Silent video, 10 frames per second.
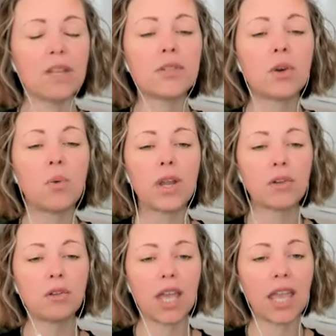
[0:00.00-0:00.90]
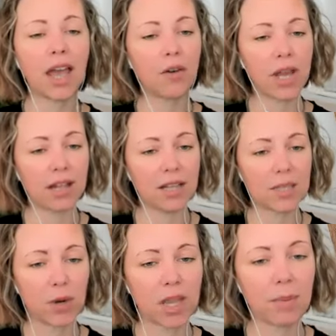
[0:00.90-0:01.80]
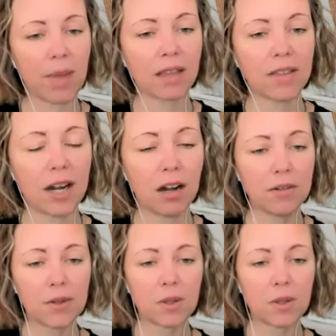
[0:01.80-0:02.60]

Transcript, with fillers: So what you're looking out at, let's bring it back there.